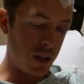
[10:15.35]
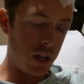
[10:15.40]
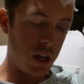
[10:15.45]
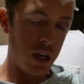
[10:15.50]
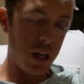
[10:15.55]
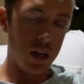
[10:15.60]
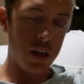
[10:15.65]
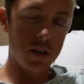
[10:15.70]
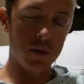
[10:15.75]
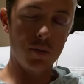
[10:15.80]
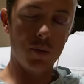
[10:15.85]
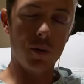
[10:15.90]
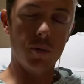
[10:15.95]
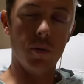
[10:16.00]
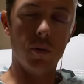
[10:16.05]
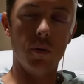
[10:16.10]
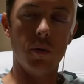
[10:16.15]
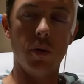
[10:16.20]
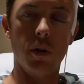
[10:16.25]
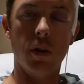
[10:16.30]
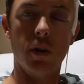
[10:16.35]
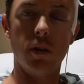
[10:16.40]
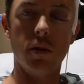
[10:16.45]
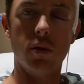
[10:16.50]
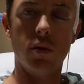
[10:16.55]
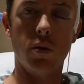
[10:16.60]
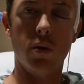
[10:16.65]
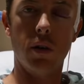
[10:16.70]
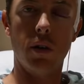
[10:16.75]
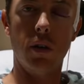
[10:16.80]
I asked people
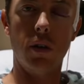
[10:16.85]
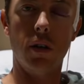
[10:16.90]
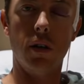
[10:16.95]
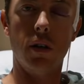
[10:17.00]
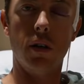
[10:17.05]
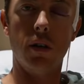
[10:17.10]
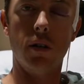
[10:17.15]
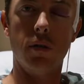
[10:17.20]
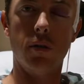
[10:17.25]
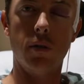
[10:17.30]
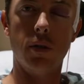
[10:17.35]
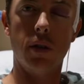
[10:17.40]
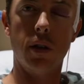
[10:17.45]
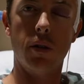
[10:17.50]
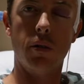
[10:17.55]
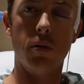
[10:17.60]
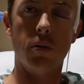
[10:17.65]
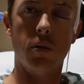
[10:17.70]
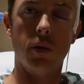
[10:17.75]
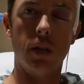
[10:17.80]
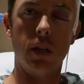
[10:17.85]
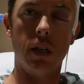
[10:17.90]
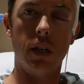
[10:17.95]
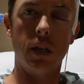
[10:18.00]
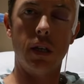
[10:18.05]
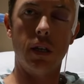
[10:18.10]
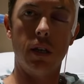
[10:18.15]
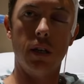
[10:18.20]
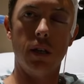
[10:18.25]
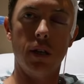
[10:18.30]
on Twitter if they would want
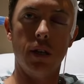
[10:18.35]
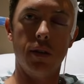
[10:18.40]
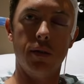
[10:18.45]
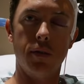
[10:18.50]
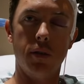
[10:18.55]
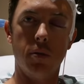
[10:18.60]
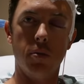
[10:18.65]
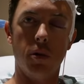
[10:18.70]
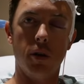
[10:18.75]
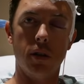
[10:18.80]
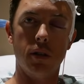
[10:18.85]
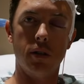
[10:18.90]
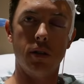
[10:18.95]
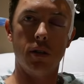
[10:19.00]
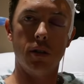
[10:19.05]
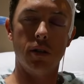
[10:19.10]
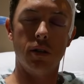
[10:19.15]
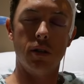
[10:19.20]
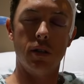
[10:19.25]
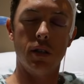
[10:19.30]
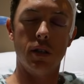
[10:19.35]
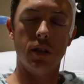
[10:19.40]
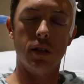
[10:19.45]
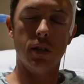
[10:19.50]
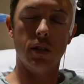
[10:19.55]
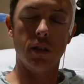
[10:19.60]
to eat after brain surgery.